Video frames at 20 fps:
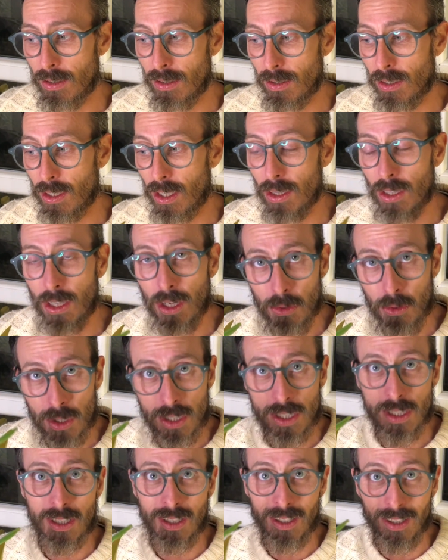the
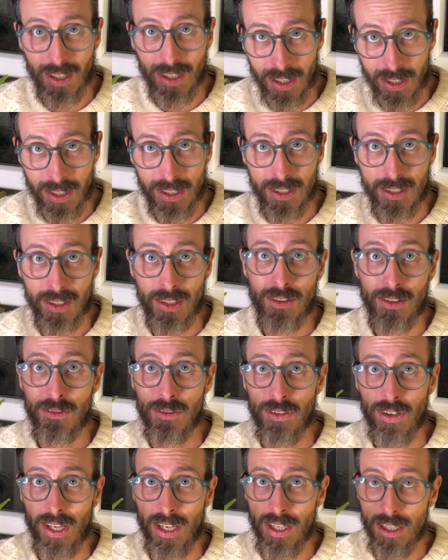lowest light of
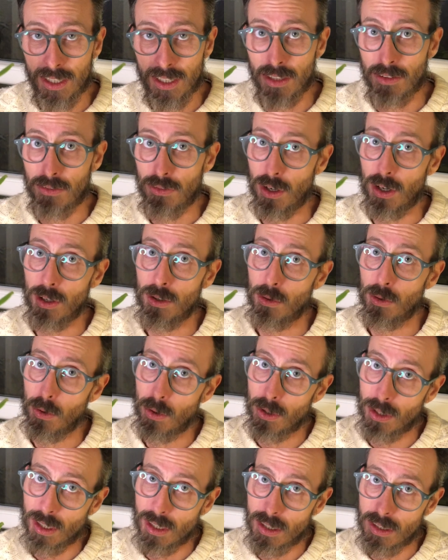any of our
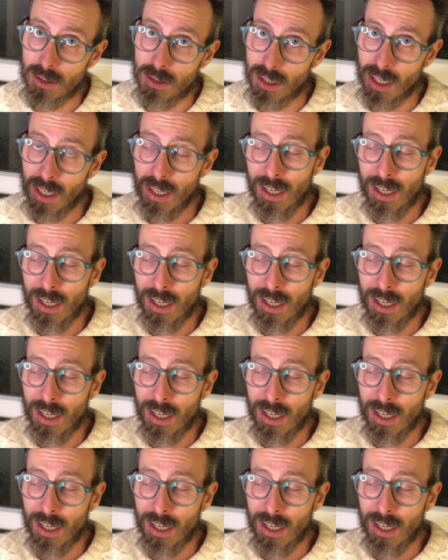orchids.